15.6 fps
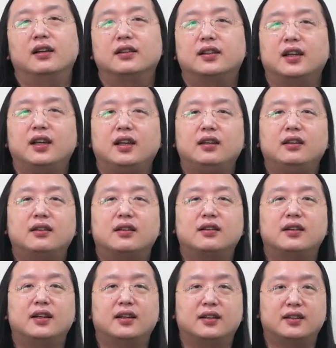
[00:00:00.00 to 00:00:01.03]
The
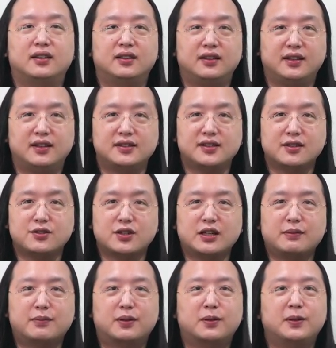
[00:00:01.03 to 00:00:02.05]
internet is a
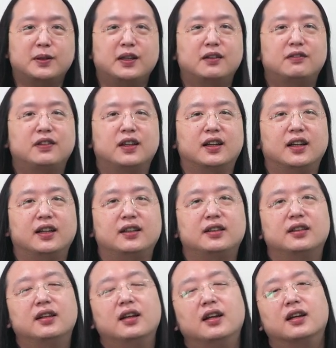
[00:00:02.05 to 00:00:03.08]
jamboree of
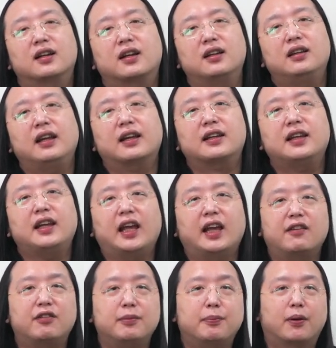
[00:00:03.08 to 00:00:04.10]
light, connecting
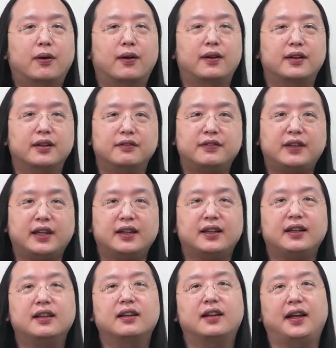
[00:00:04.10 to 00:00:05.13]
every part of
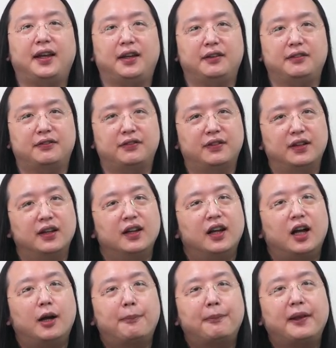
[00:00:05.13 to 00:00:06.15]
daily life,
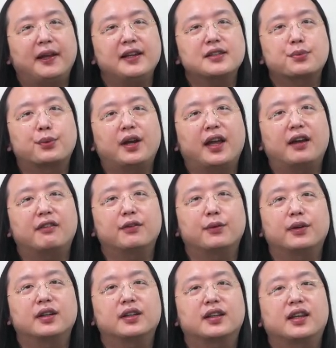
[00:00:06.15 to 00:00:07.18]
a place where
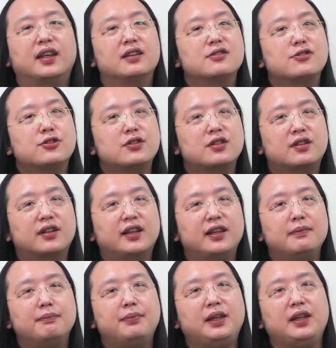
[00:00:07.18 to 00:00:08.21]
everyone can share
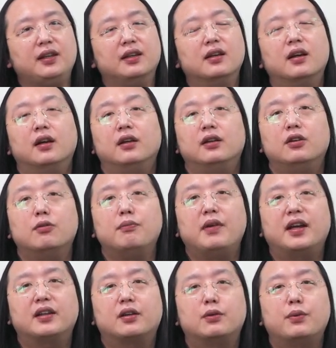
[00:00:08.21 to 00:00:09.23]
and be, no
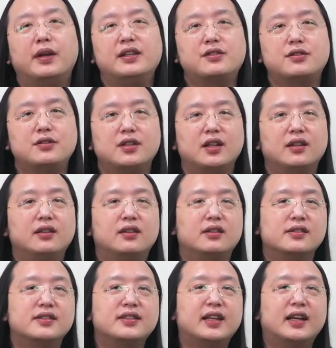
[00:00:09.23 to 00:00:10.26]
matter race,
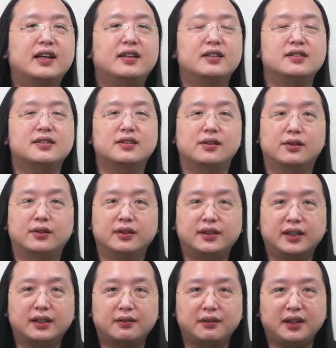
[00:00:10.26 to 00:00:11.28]
gender, status, or
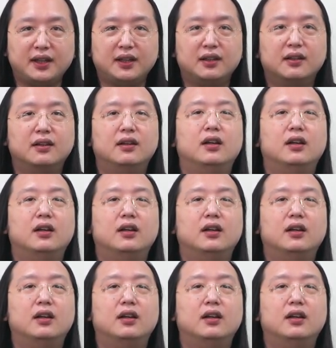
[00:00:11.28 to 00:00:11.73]
degree.